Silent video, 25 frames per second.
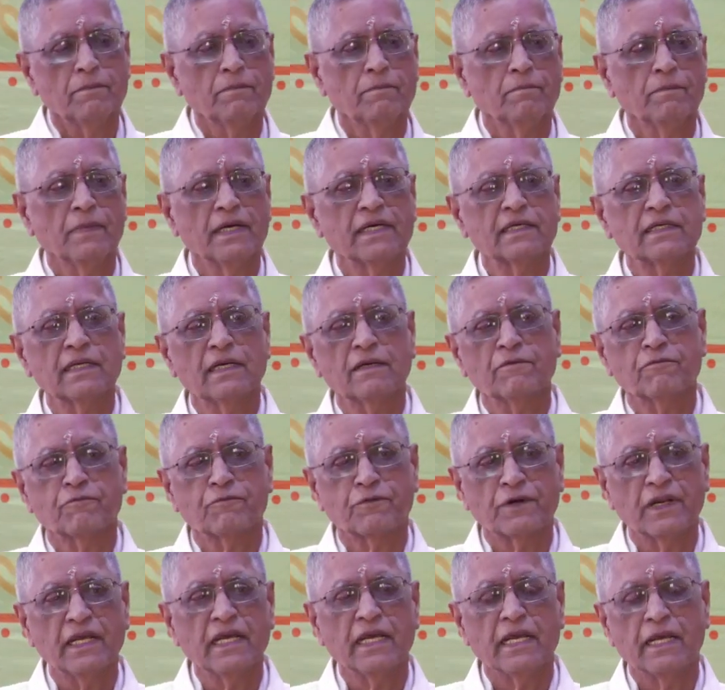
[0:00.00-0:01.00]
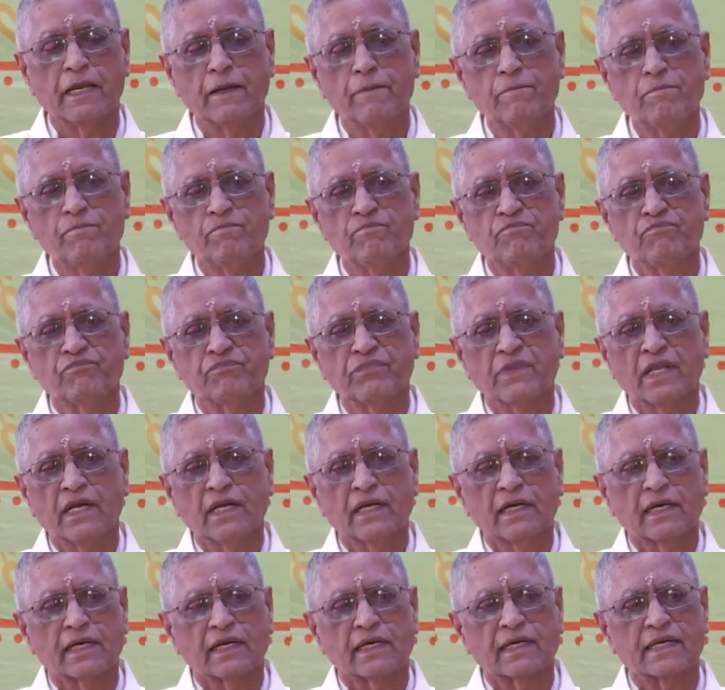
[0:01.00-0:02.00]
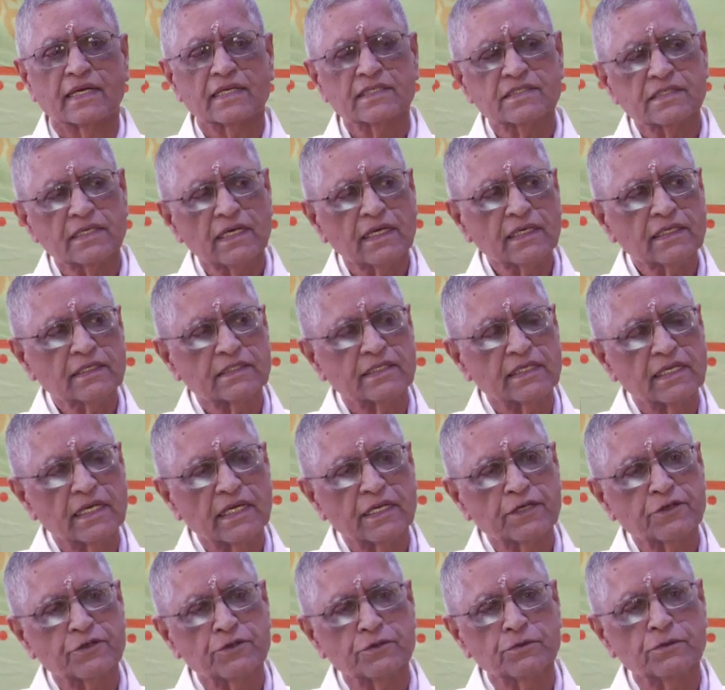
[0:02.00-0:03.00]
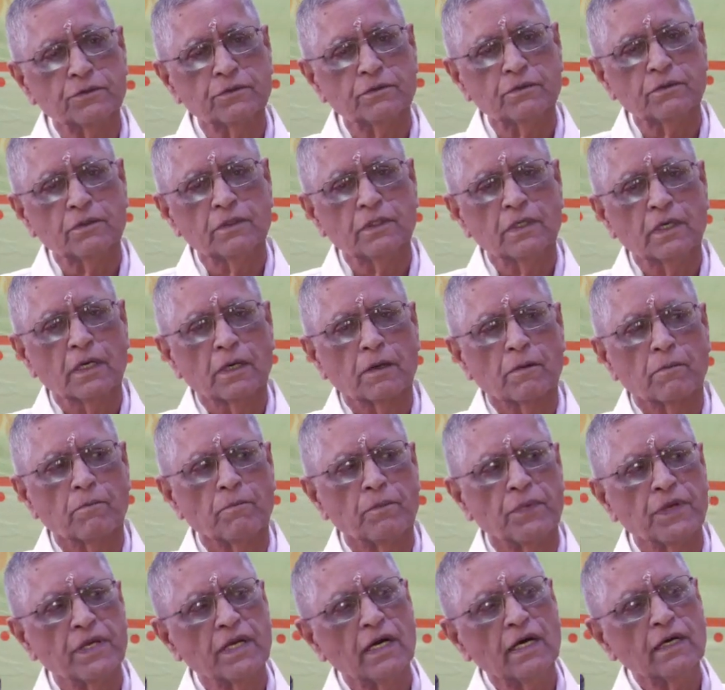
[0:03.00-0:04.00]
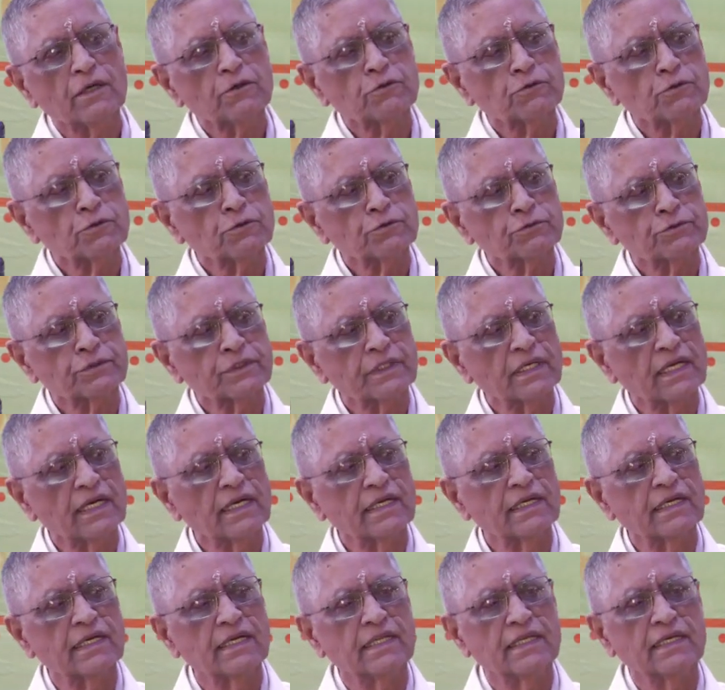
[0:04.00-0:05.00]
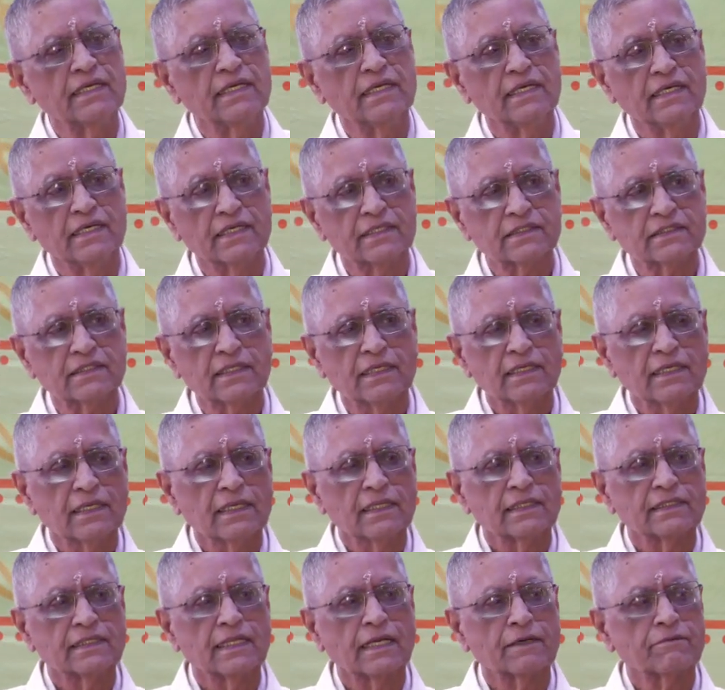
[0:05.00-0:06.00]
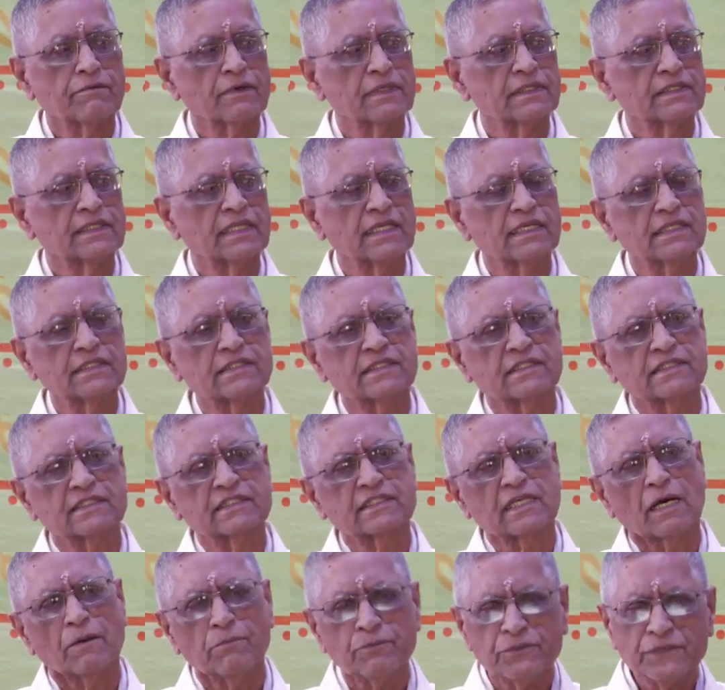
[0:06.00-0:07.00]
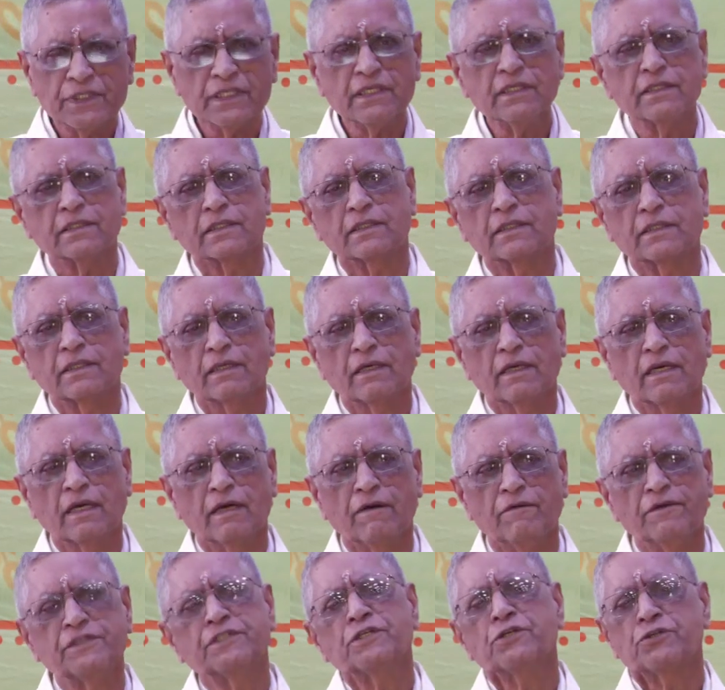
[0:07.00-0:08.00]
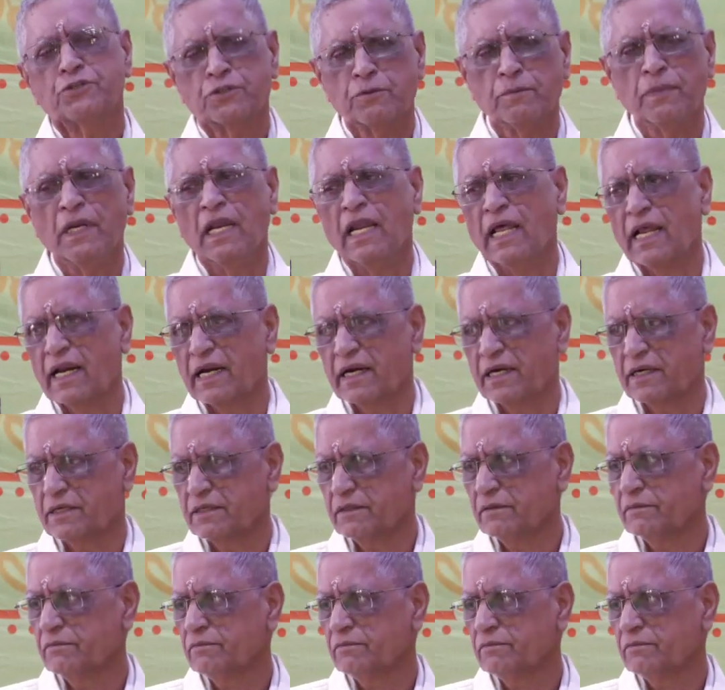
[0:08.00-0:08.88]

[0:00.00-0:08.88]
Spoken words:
mental frame does not take you beyond 200 to 300 years that there is something which is to be learned.